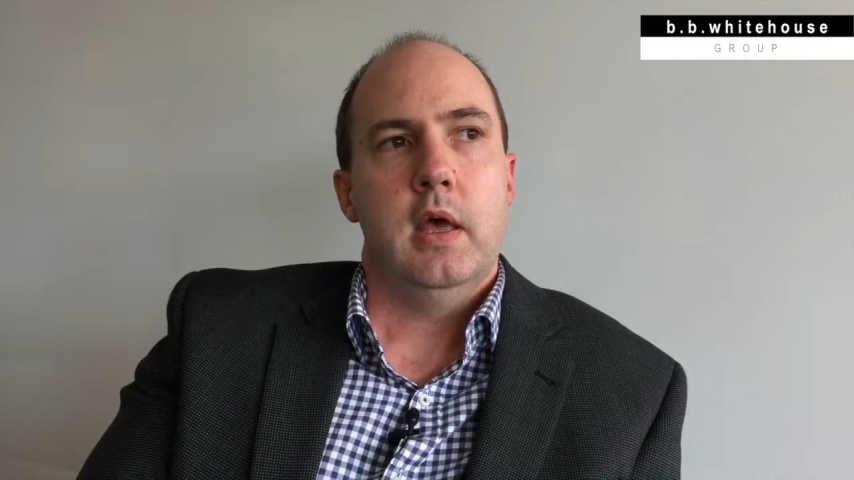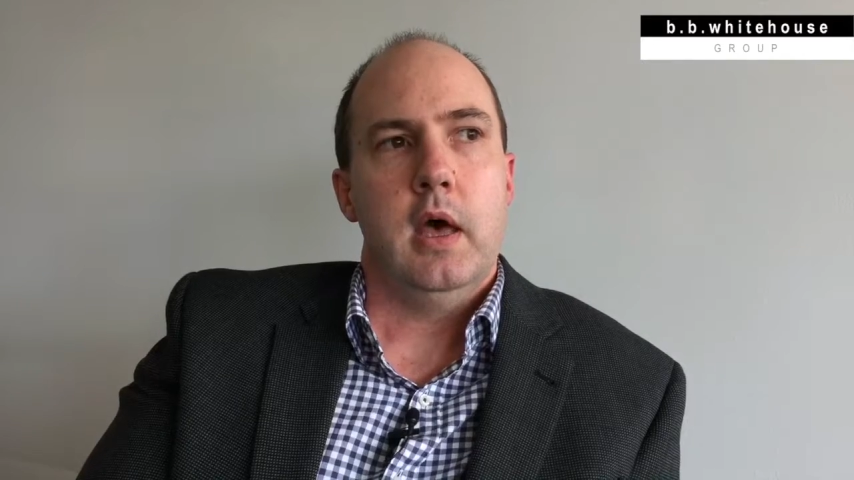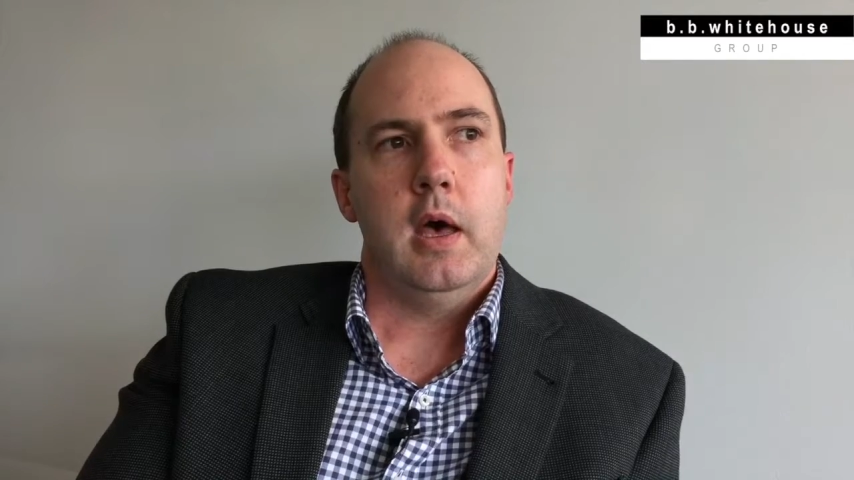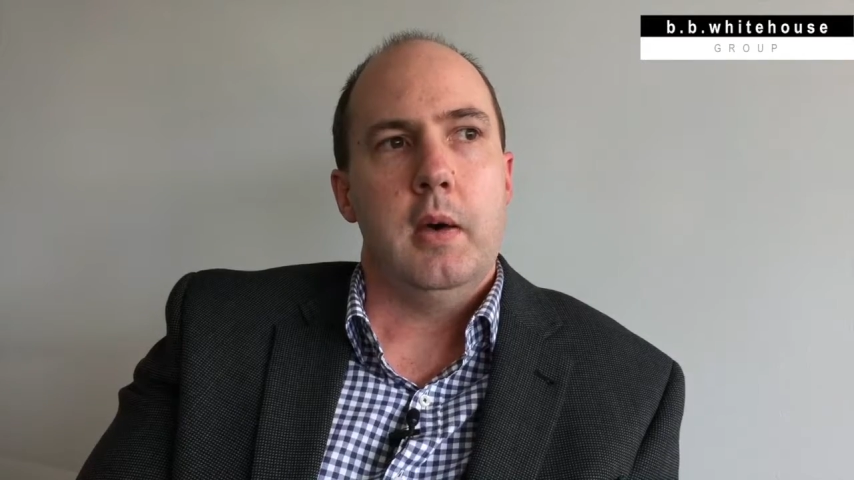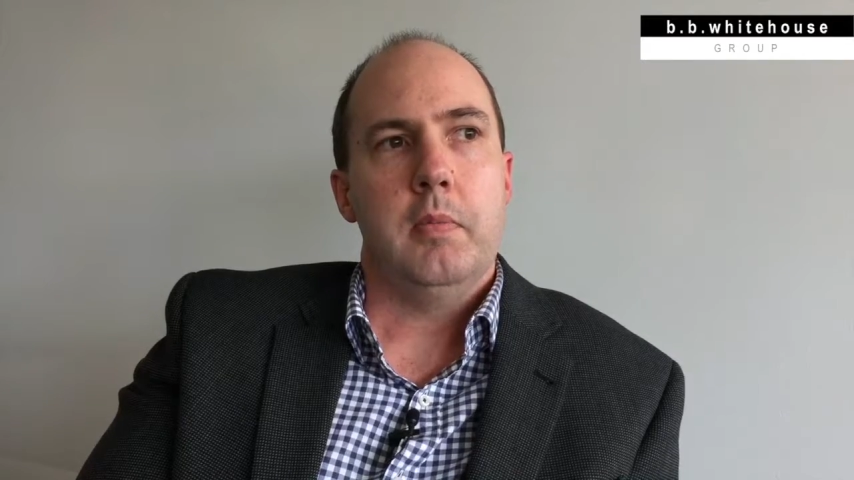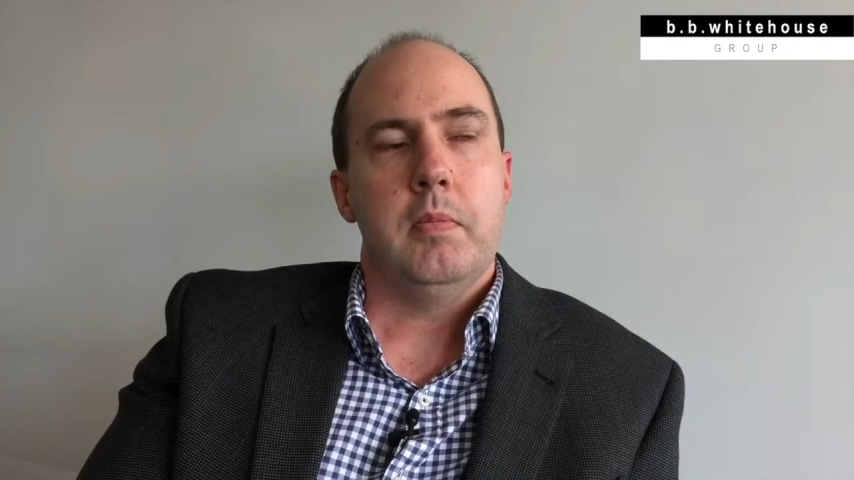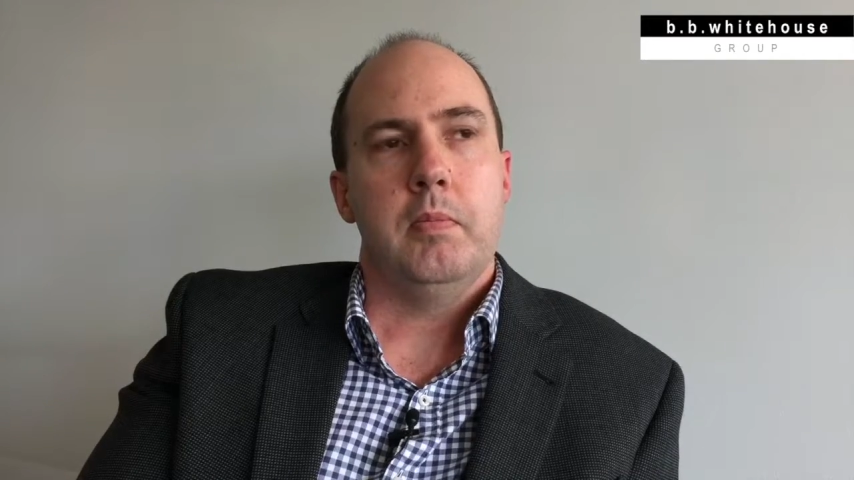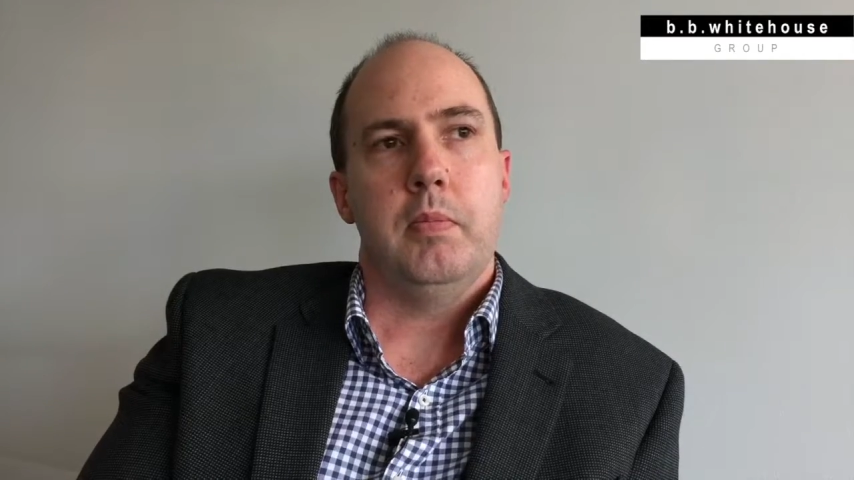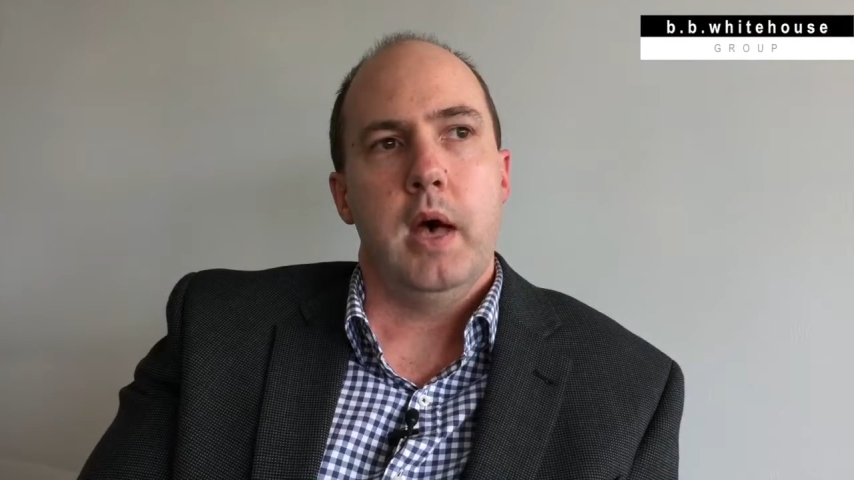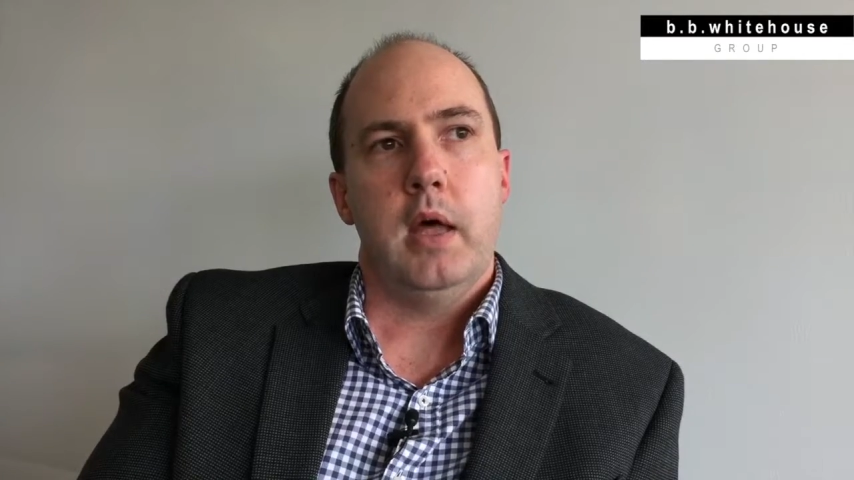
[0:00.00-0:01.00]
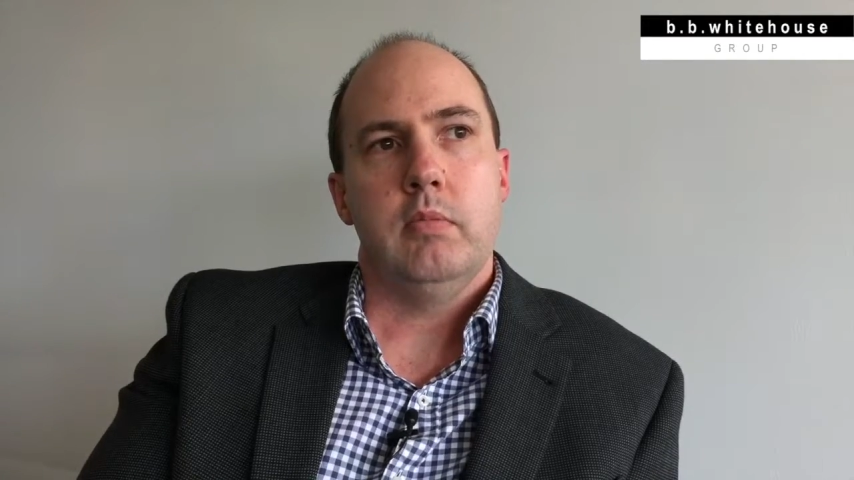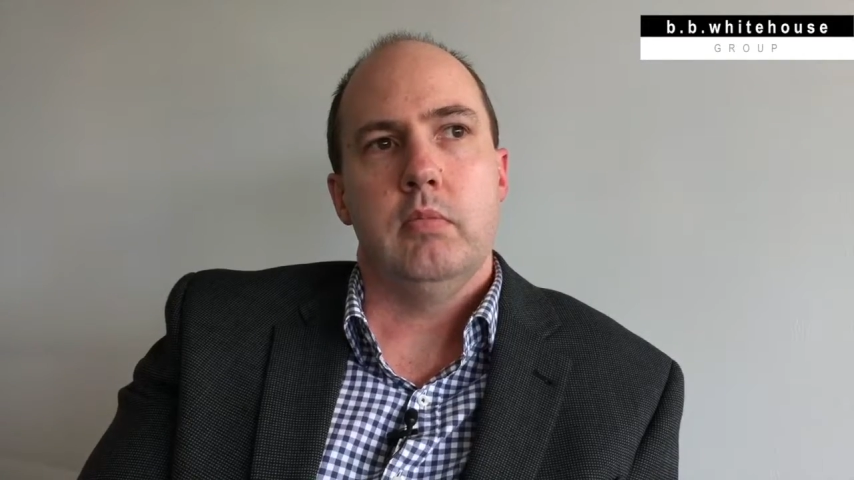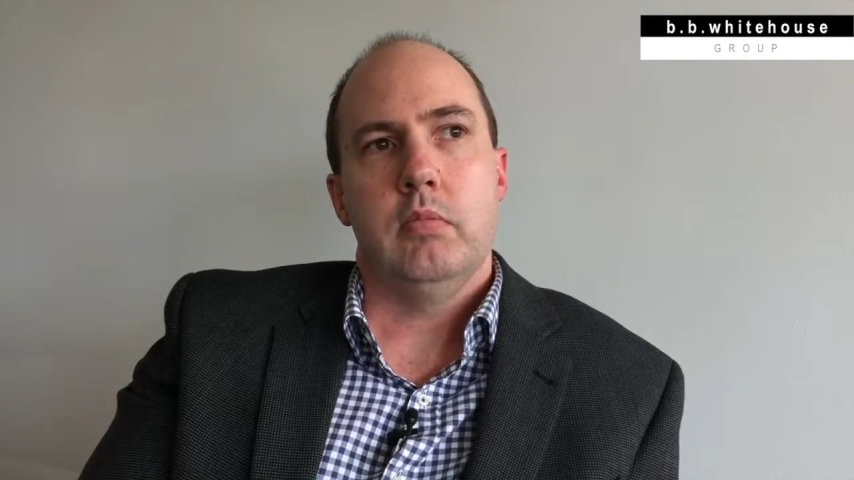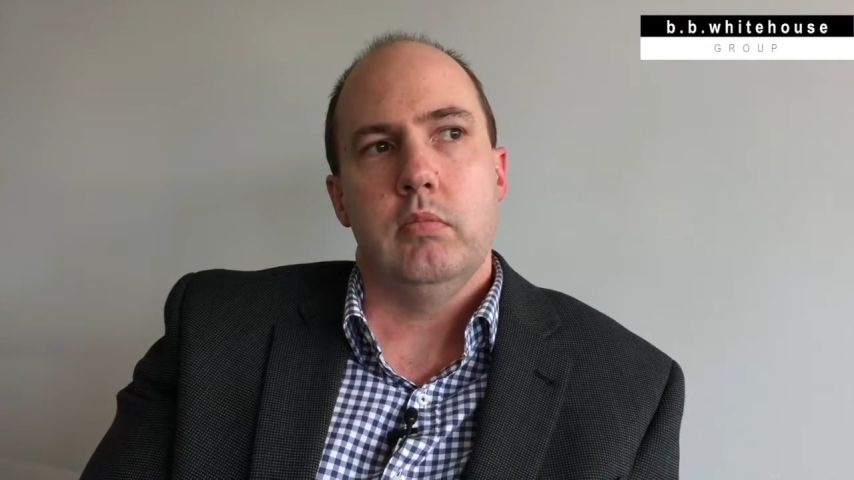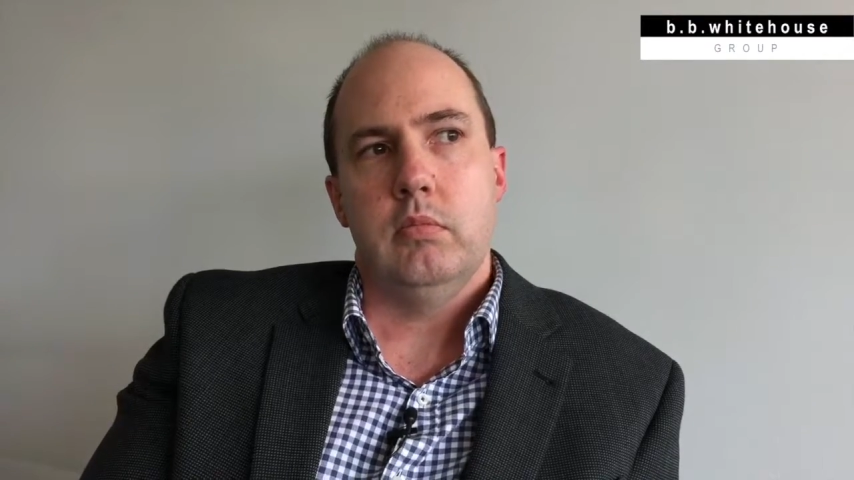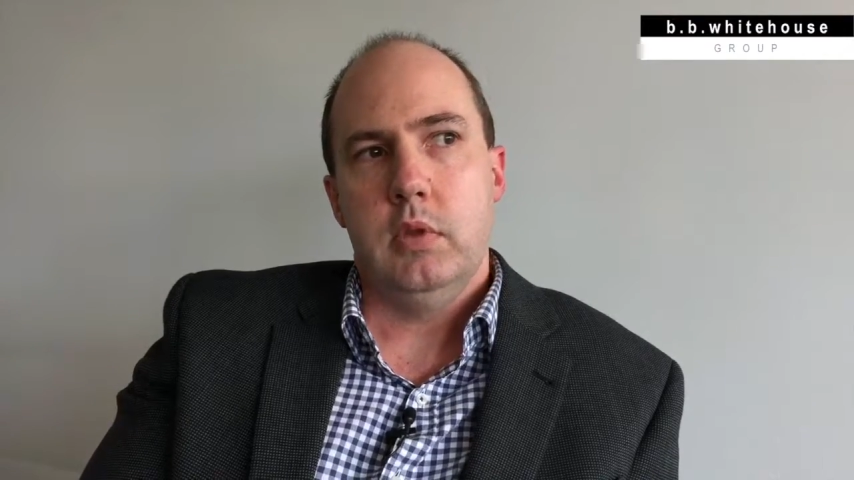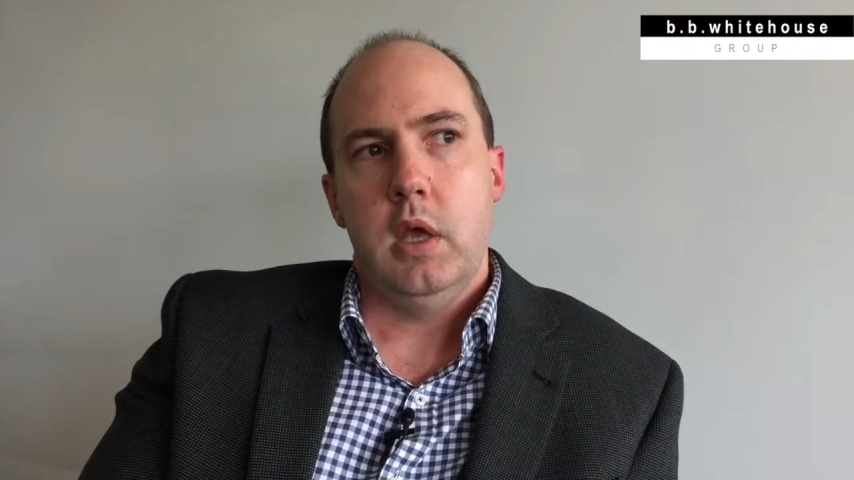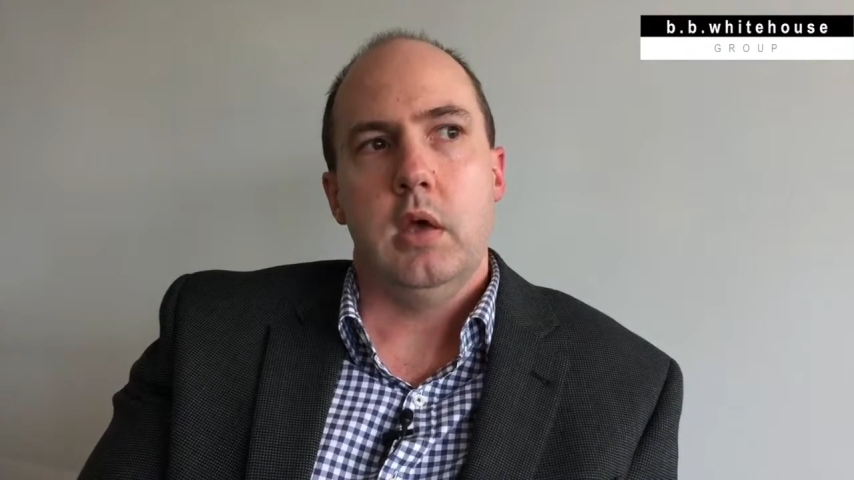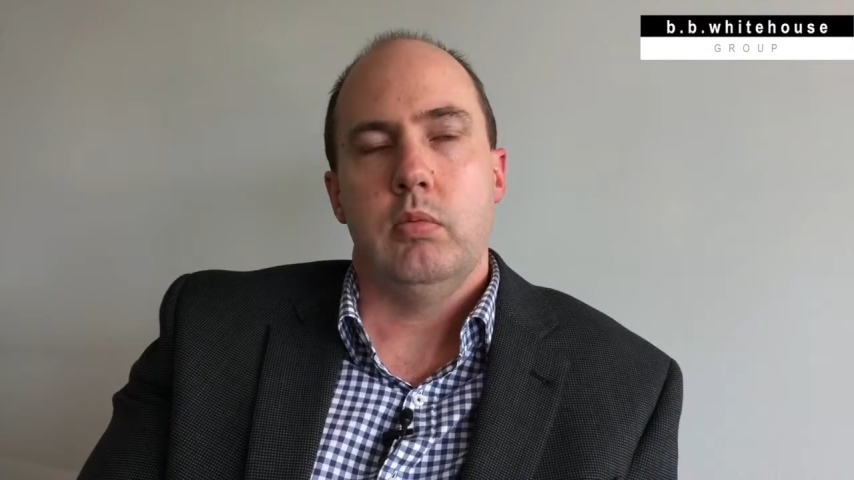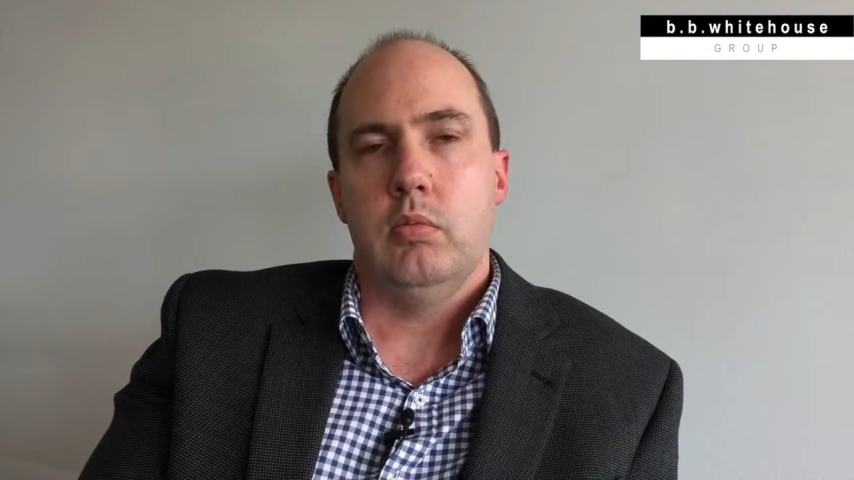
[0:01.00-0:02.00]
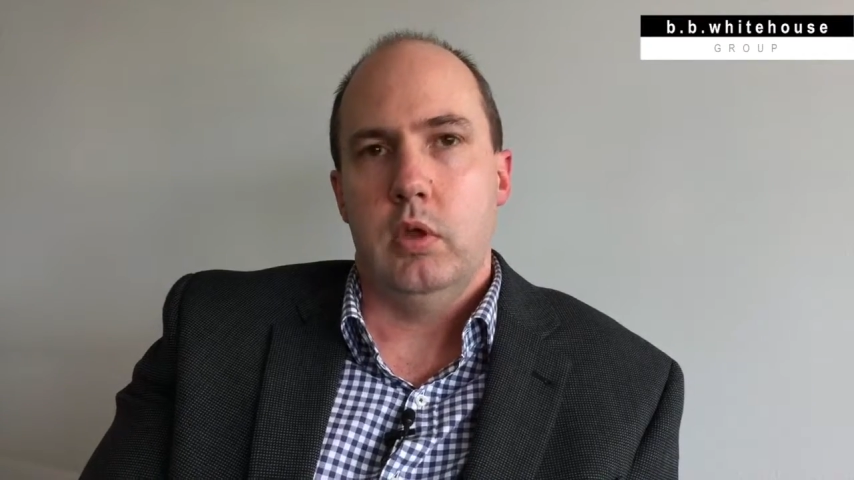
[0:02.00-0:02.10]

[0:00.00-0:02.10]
But yeah,